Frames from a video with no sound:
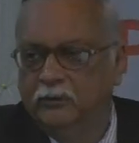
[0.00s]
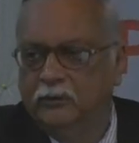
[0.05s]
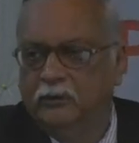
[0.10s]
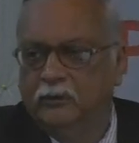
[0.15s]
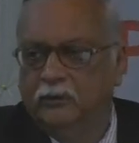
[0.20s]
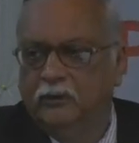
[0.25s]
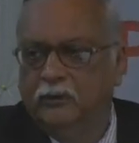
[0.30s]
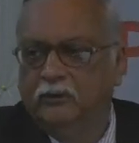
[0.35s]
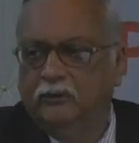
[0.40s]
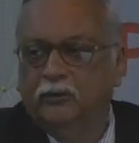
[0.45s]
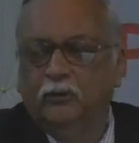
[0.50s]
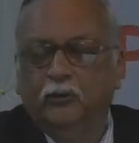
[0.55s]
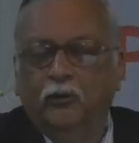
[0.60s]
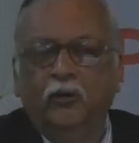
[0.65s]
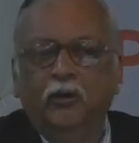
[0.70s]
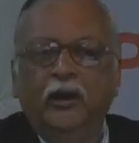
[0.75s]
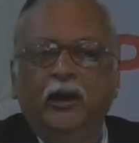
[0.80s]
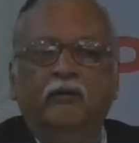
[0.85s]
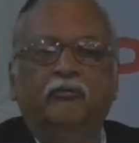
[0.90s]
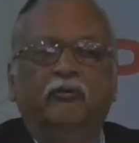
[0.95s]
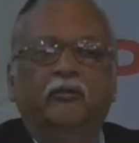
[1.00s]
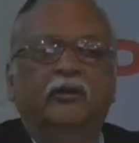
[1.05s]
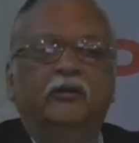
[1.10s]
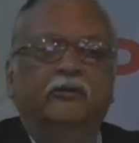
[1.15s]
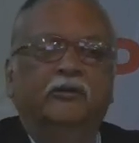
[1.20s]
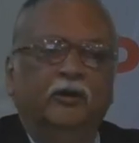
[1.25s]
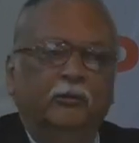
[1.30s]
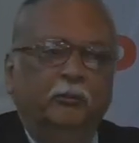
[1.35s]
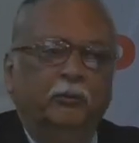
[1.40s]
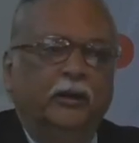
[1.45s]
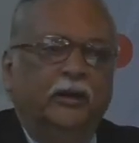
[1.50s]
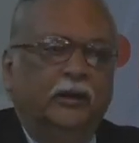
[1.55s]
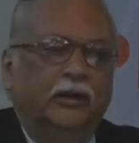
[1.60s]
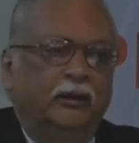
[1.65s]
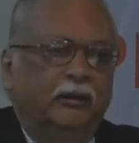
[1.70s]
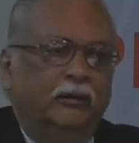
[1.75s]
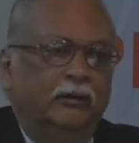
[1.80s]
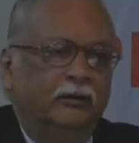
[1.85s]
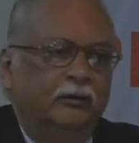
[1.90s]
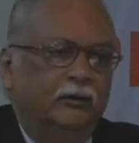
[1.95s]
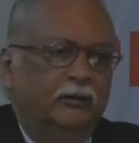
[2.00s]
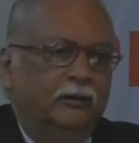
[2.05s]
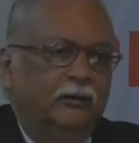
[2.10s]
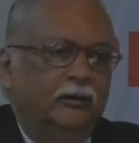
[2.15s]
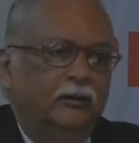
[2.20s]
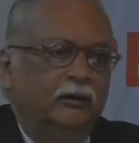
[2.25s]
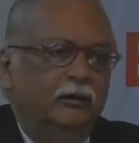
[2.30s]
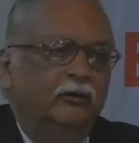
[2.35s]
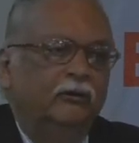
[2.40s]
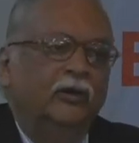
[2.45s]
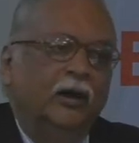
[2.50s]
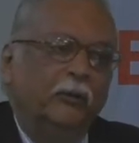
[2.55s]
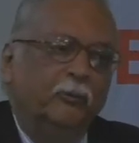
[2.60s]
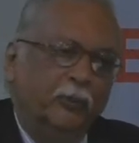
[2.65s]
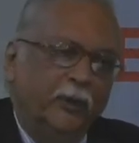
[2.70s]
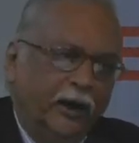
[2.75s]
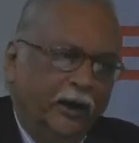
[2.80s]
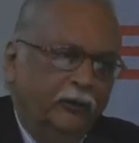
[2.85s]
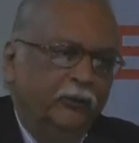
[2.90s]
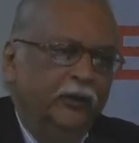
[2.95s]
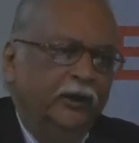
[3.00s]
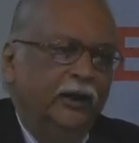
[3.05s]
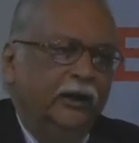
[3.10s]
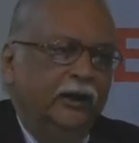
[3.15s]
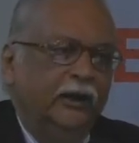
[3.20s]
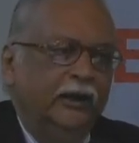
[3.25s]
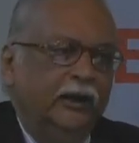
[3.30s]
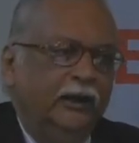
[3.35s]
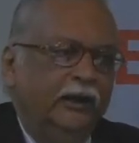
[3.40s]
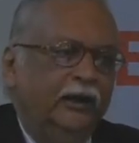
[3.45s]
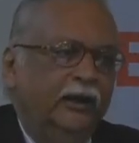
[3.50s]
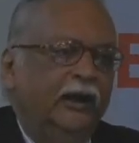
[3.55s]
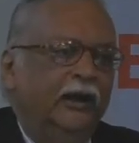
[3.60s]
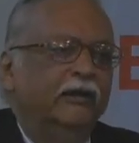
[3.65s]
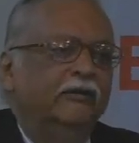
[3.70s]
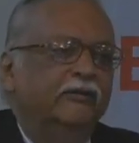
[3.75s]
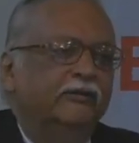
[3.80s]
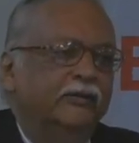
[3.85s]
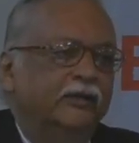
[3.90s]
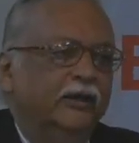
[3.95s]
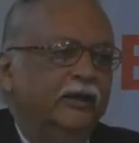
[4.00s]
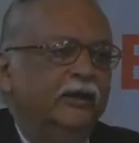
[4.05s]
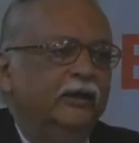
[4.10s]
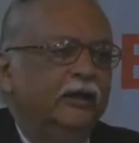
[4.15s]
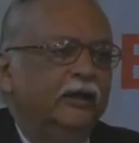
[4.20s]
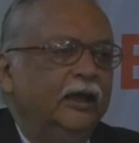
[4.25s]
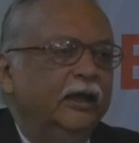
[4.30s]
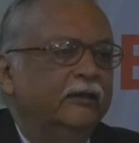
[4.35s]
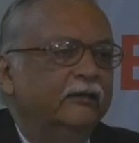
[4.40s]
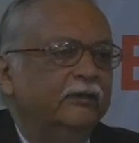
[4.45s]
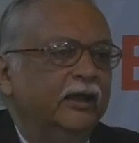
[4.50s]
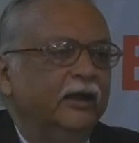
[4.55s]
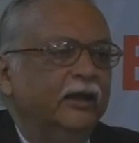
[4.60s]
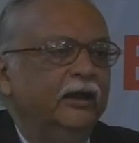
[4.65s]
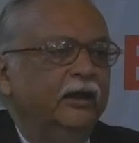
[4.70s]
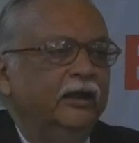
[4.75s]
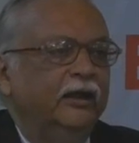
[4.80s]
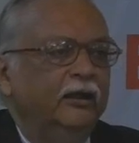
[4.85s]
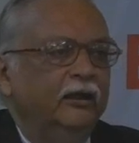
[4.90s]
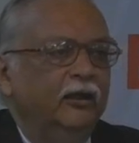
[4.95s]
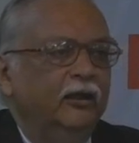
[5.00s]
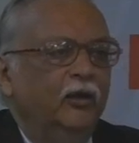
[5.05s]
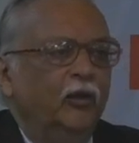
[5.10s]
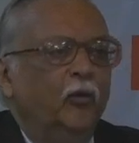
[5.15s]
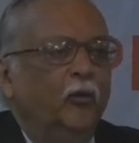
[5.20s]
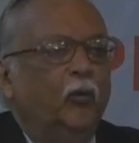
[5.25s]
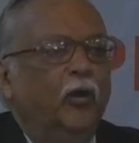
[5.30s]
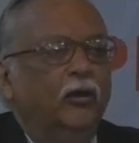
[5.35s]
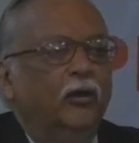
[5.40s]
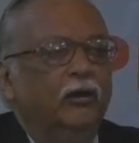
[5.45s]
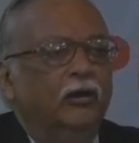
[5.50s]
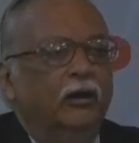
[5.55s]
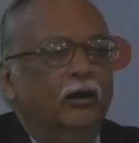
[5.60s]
So don't get flustered by that. You come back to that again and say exactly what,